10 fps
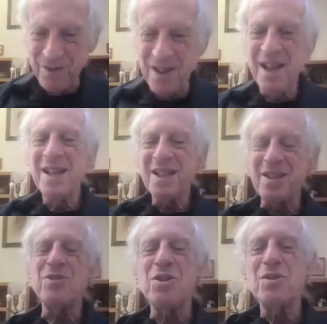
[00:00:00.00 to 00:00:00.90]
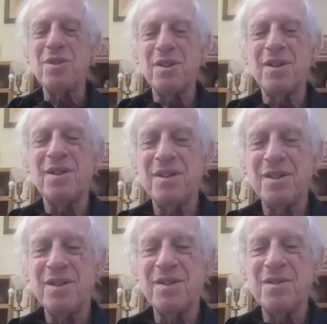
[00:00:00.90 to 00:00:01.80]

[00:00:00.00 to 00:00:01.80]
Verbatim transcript: It's impressive what you can do, and